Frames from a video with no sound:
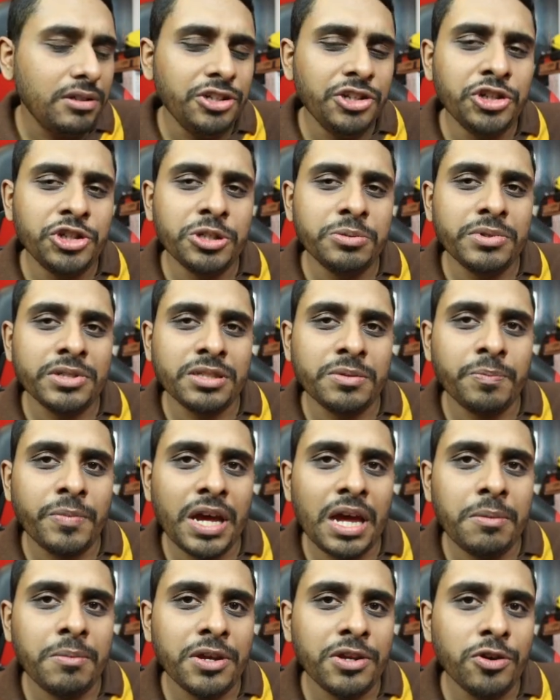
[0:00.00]
YouTube doesn't
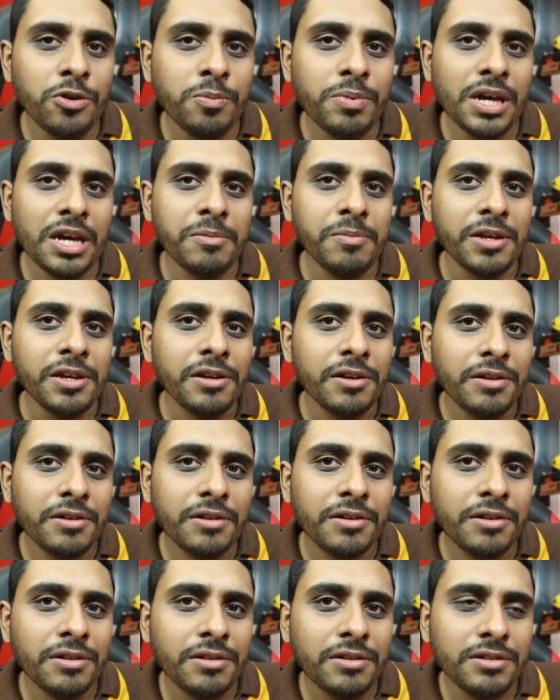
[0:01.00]
pay me, you pay me.
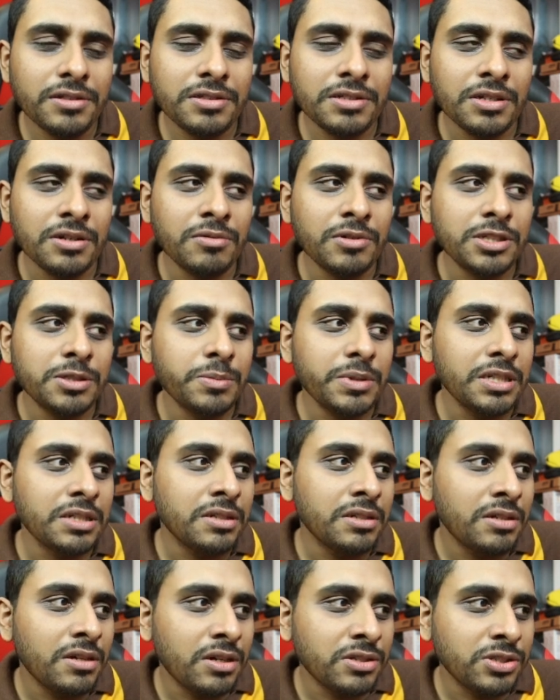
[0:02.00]
So what do you
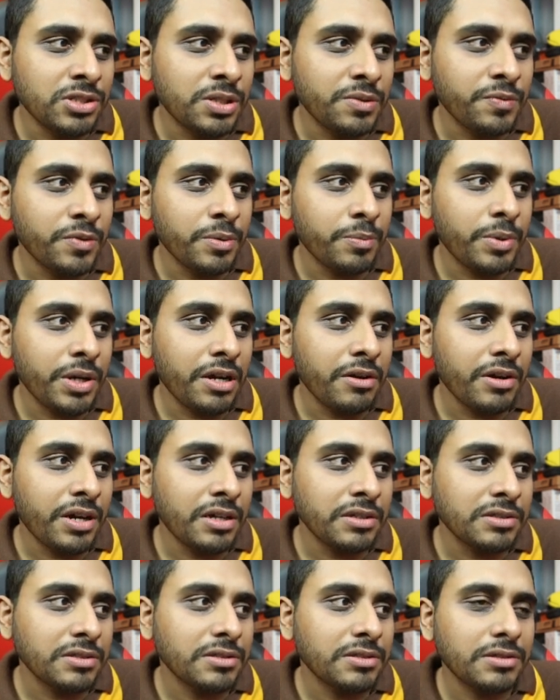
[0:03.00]
mean, ask YouTube for a pay
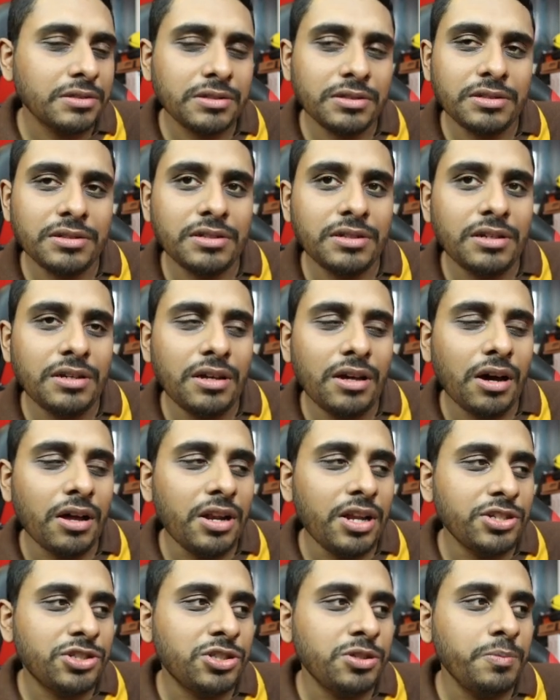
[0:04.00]
rise?
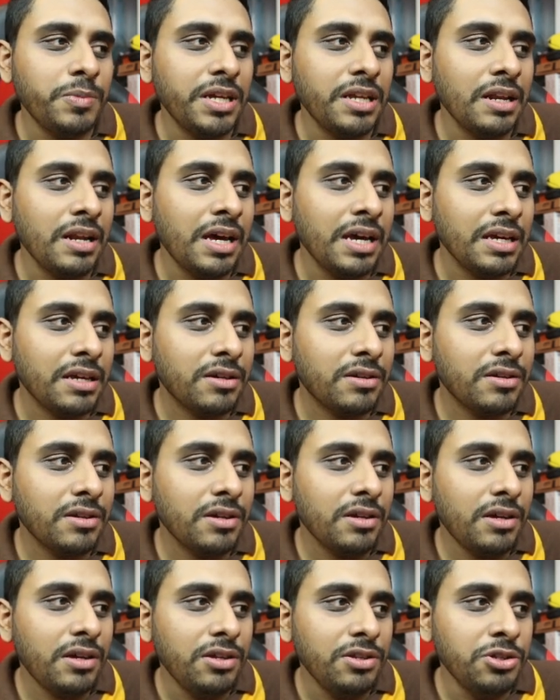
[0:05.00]
Unless you mean like,
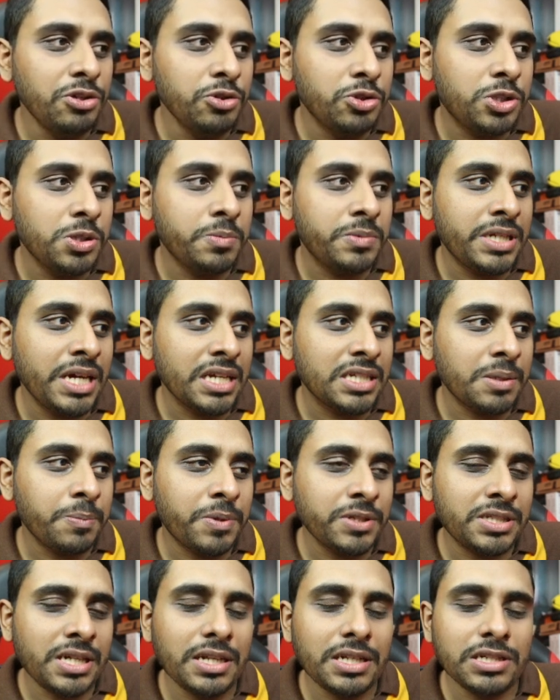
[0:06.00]
YouTube takes a
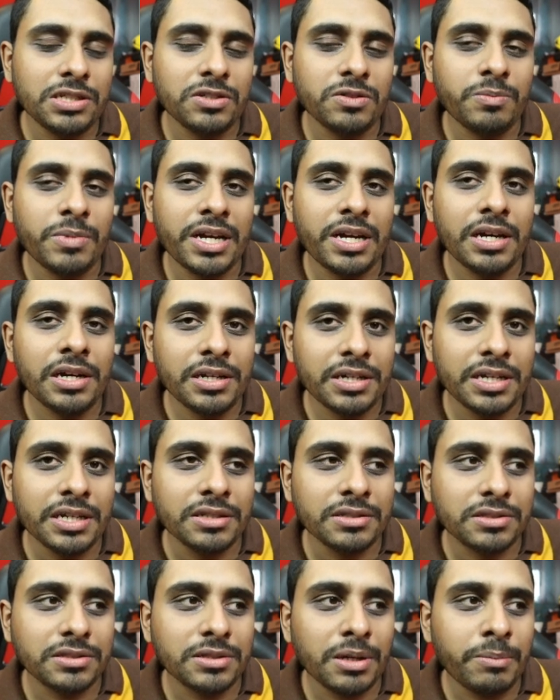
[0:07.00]
percentage of my
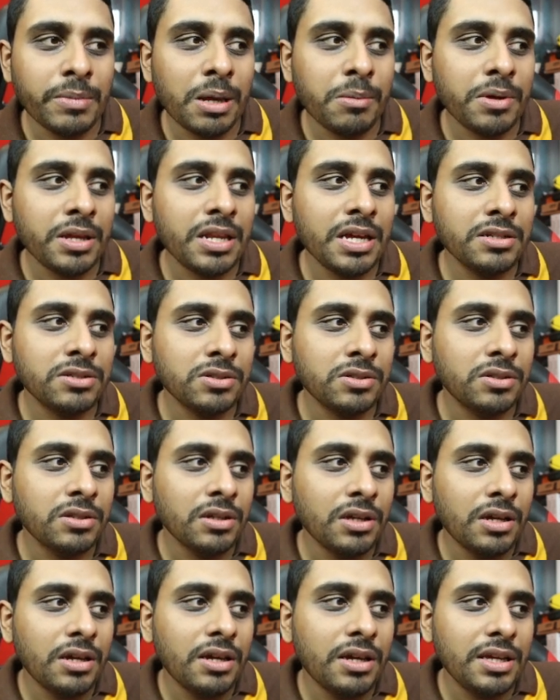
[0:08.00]
earnings, so maybe they should
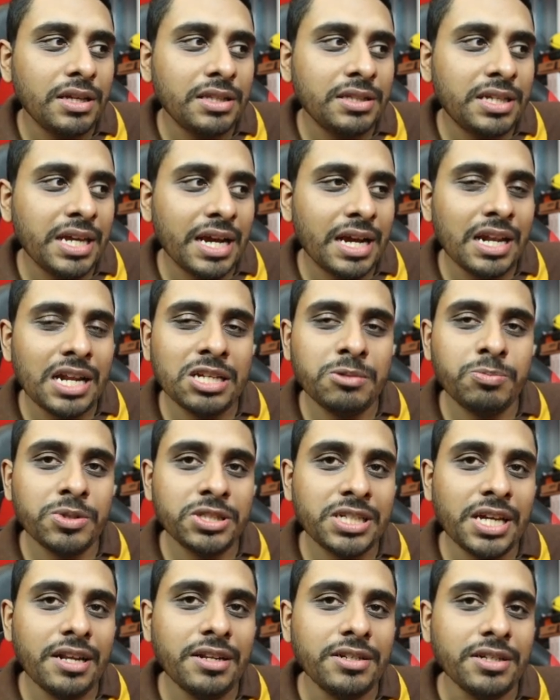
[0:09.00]
take less
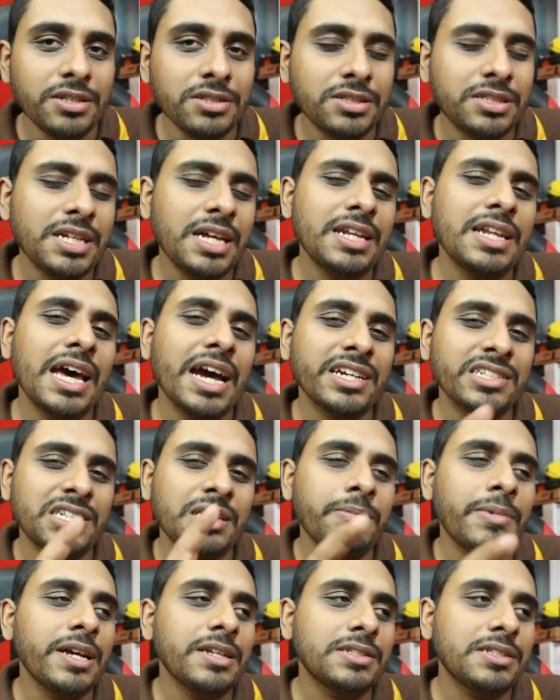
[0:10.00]
percentage. Then that
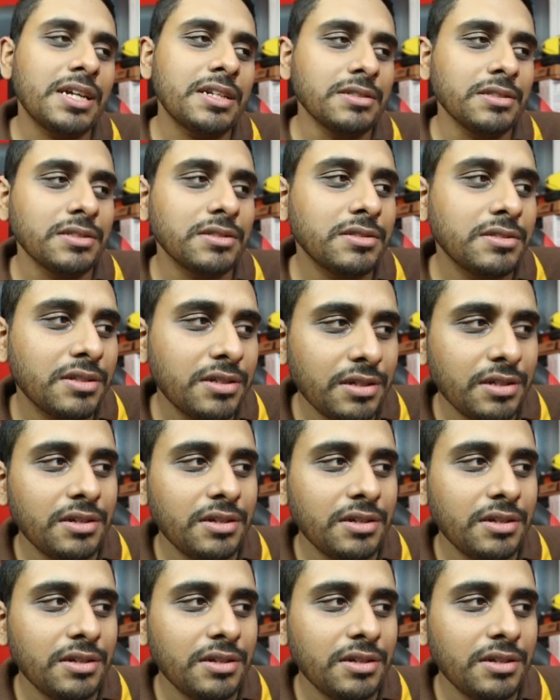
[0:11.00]
actually makes sense.